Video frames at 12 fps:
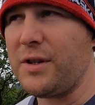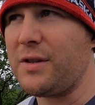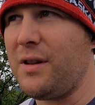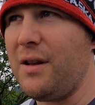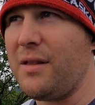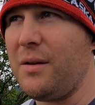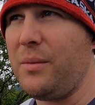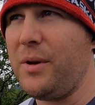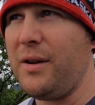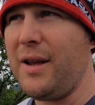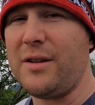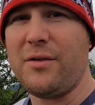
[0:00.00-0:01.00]
us luck that
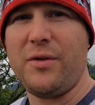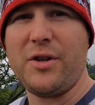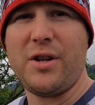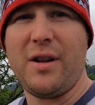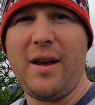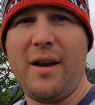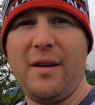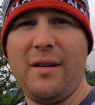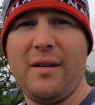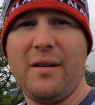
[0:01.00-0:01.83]
we catch a fish today.